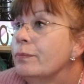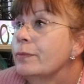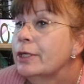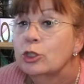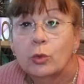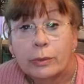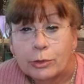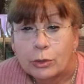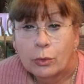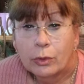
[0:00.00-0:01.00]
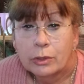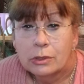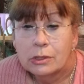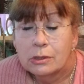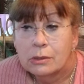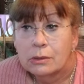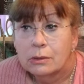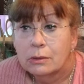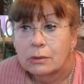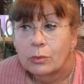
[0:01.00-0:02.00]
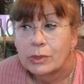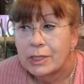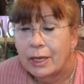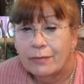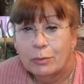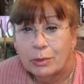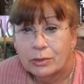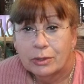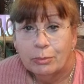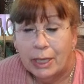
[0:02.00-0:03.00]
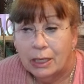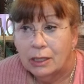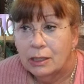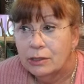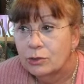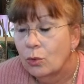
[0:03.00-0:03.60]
like swim shorts, ones that have the built-in panties,